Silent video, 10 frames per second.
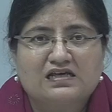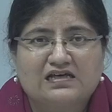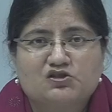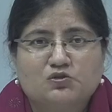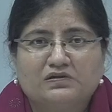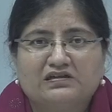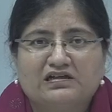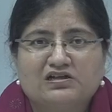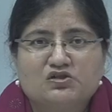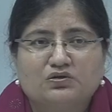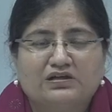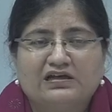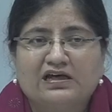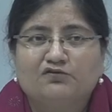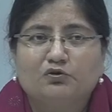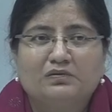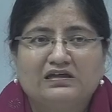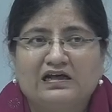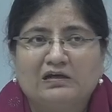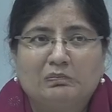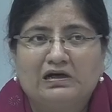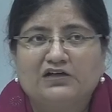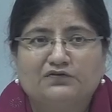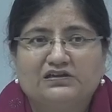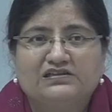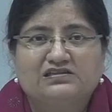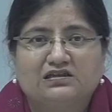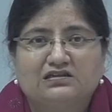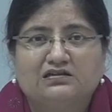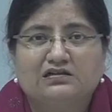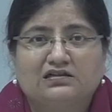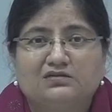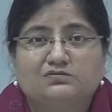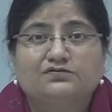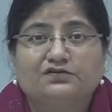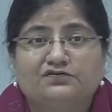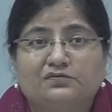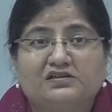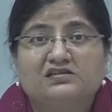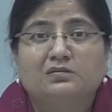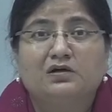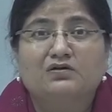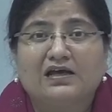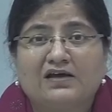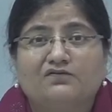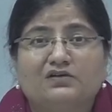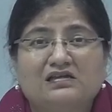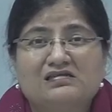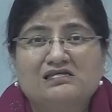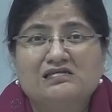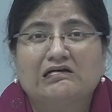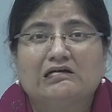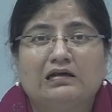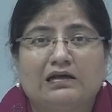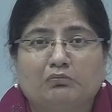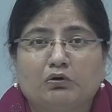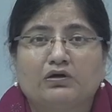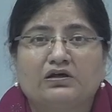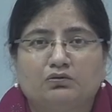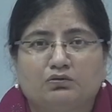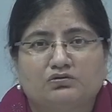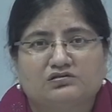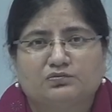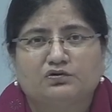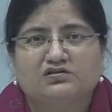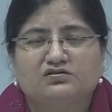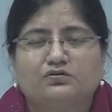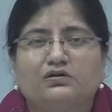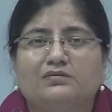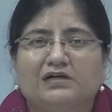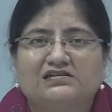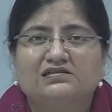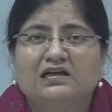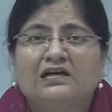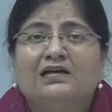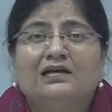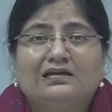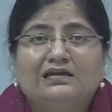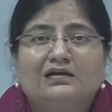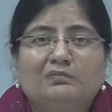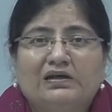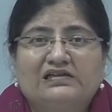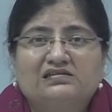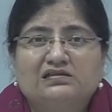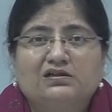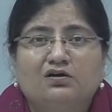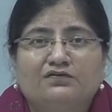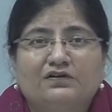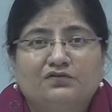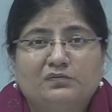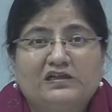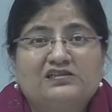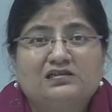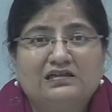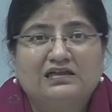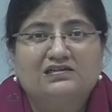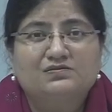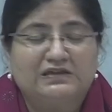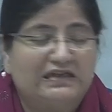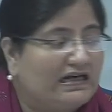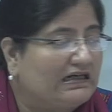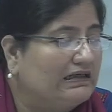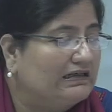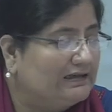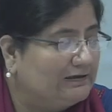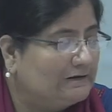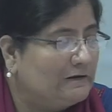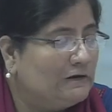has to be there. So they have to be at par with each other in terms of information about every single employee who goes abroad. So you can imagine the complexity of information that is being handled here.